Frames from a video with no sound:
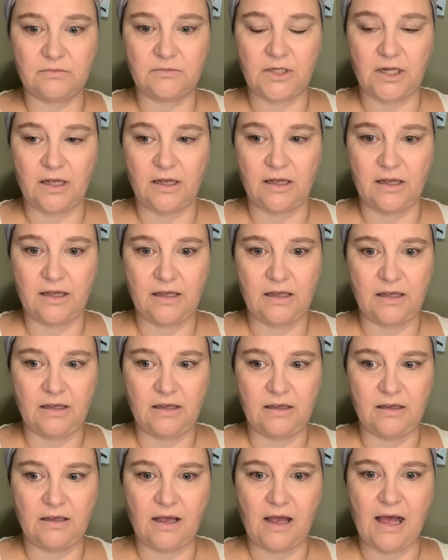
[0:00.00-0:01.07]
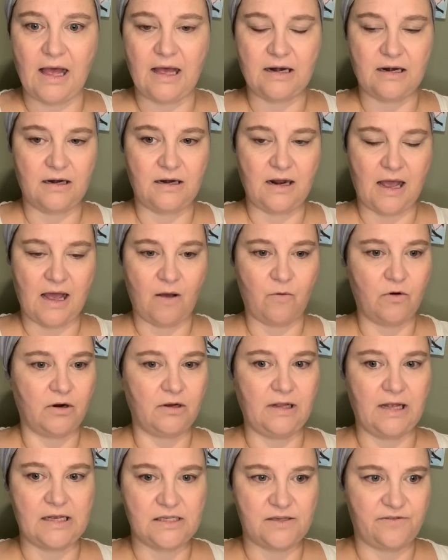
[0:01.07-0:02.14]
I had an
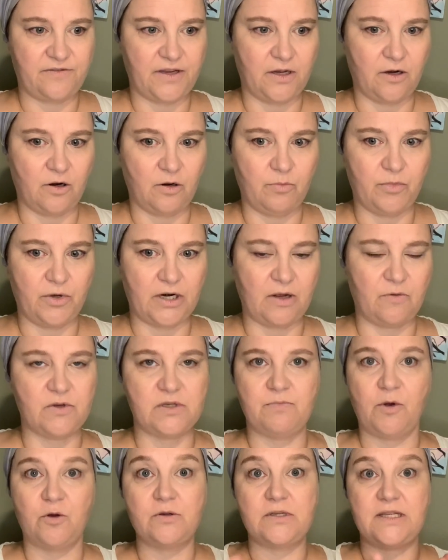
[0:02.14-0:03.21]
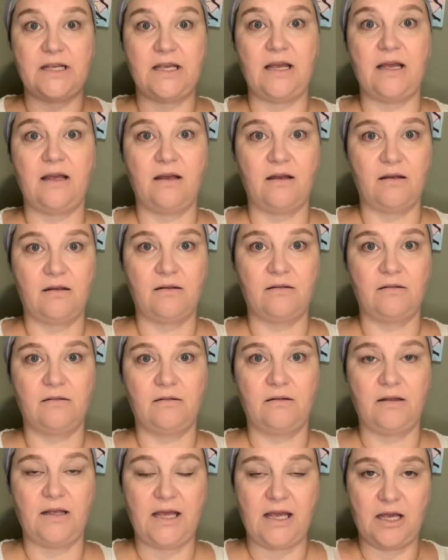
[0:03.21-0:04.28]
hourglass figure, but I was mostly
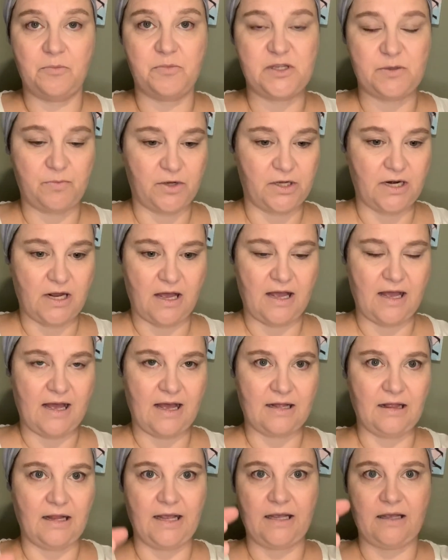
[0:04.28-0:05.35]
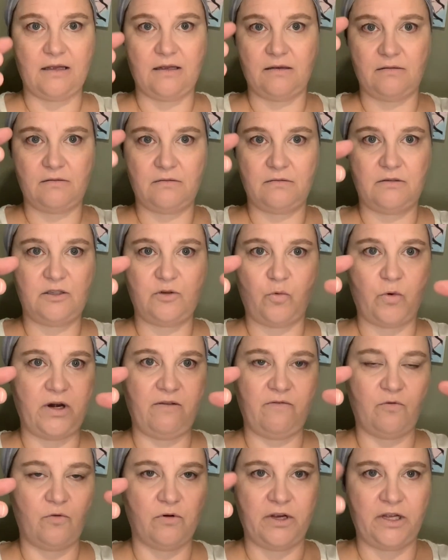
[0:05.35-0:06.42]
hips, but I had like
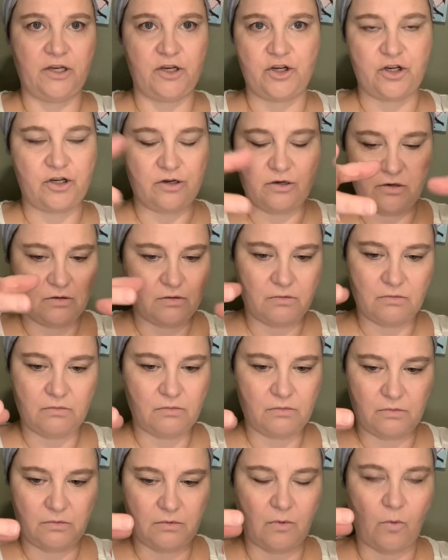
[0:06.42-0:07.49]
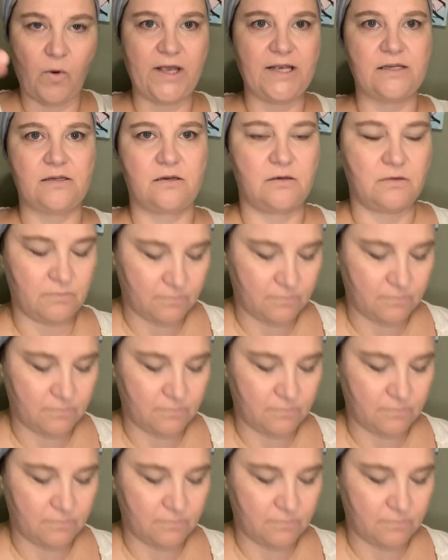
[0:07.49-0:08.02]
24-inch waist.